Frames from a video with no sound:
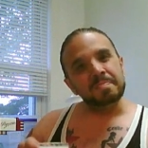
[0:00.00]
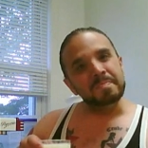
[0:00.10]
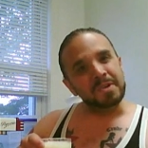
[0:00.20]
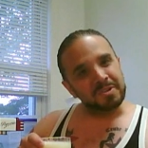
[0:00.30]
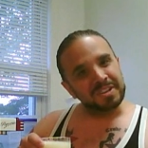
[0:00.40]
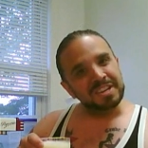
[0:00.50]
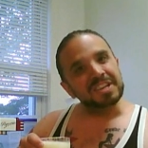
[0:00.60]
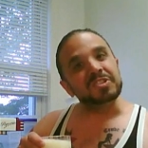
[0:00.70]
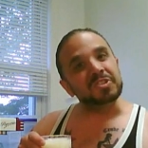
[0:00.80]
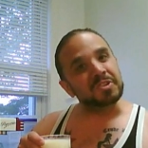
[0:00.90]
milk,
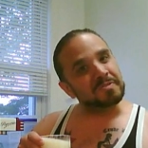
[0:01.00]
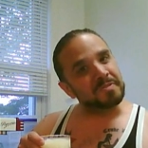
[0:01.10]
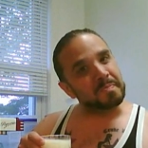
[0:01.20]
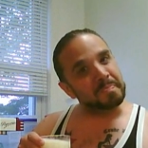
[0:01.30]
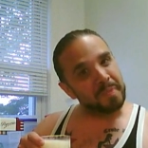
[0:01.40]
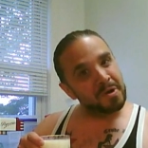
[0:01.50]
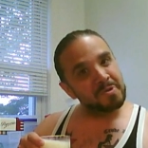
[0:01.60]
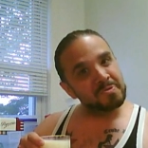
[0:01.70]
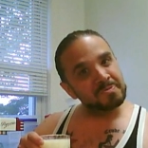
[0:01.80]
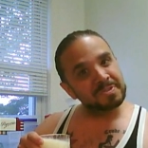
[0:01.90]
it's good for
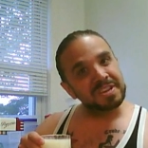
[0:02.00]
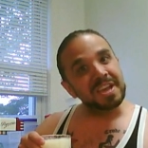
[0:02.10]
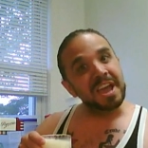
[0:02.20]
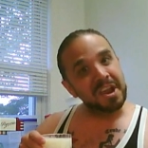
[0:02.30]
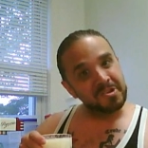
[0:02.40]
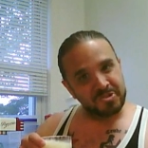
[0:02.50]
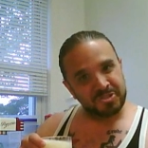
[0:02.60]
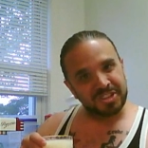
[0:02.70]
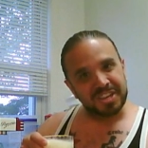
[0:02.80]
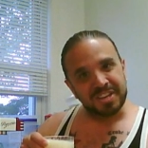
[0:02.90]
bones and
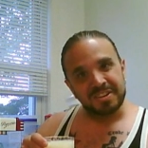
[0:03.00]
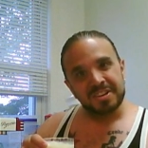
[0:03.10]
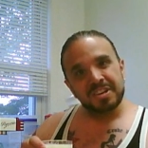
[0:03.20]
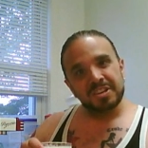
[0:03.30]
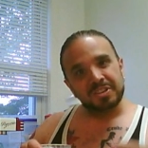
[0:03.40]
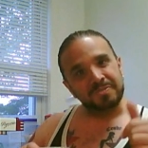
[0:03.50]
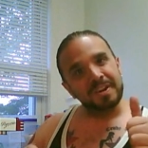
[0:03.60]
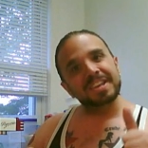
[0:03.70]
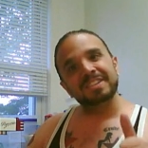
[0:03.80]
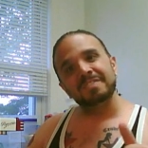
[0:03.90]
your skin.
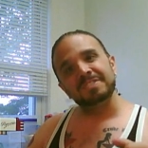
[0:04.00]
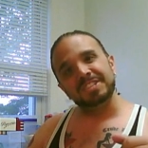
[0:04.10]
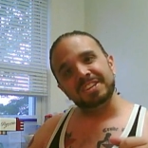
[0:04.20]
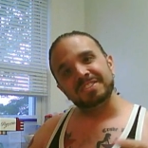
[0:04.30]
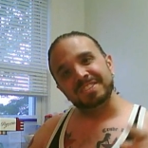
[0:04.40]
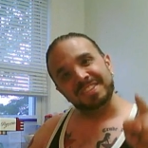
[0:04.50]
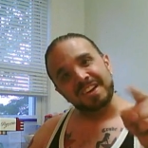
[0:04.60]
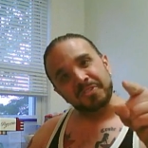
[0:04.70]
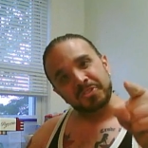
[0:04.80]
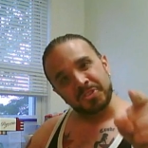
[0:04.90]
Frankie Love is here to
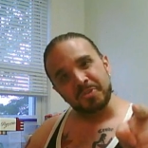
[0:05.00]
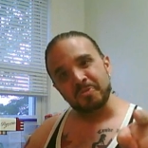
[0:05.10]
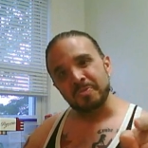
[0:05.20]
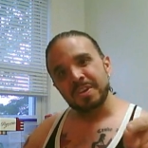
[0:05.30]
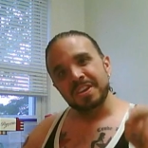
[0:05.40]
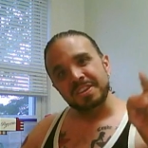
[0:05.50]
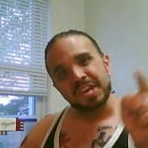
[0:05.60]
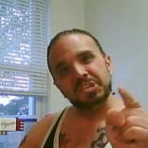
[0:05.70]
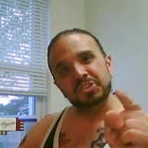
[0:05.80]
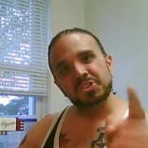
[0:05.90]
tell you,
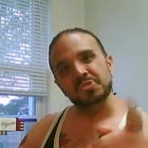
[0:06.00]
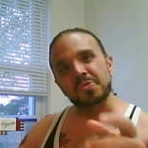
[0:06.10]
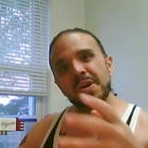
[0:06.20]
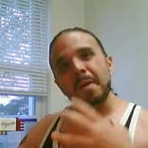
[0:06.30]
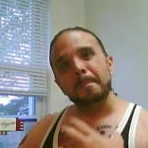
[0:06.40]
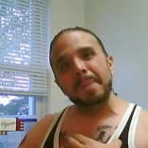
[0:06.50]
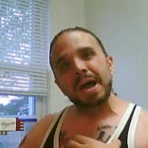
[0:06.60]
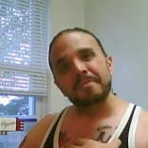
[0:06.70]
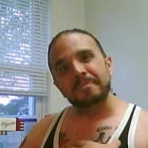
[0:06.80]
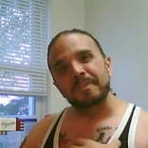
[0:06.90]
yes you,
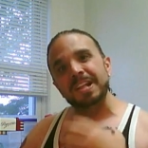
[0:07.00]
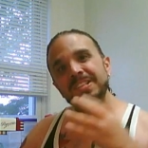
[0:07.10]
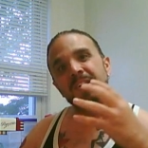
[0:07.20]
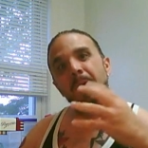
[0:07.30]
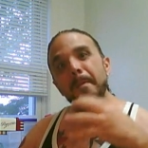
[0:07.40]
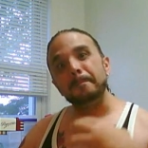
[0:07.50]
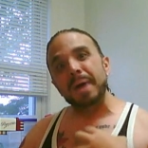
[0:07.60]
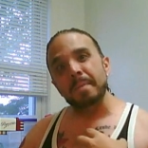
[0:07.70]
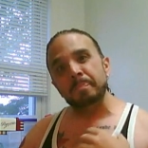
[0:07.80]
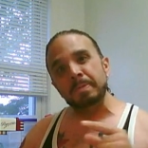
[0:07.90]
my friend,
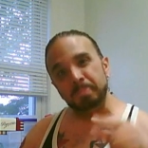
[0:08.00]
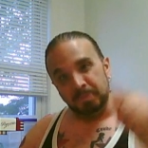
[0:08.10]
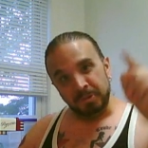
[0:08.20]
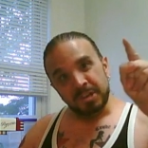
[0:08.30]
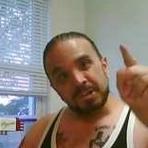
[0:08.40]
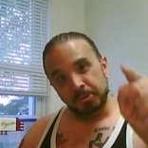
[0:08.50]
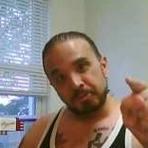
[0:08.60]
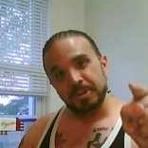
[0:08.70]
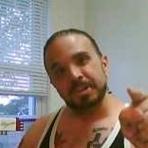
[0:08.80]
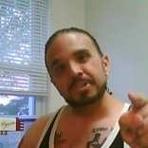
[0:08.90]
my people,
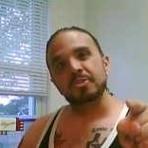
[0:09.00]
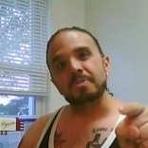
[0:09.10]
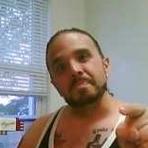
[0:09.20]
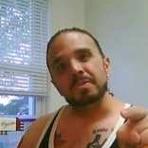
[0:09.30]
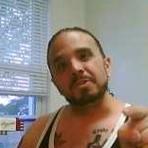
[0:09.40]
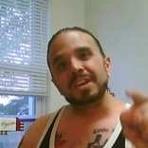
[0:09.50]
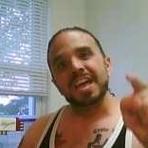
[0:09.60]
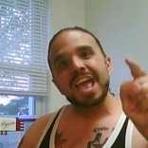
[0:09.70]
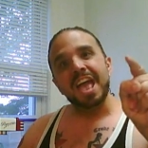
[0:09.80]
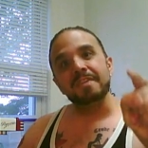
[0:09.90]
drink your milk
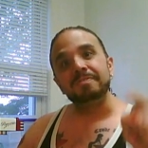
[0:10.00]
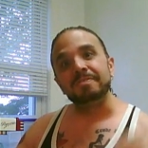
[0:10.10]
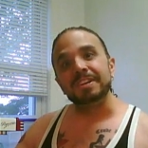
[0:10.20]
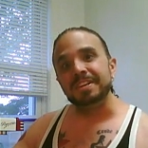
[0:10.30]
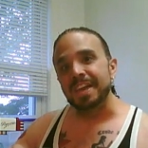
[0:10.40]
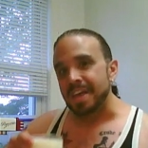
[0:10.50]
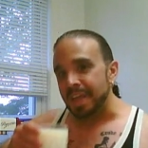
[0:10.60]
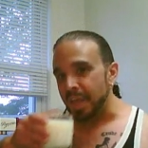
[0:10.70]
every day.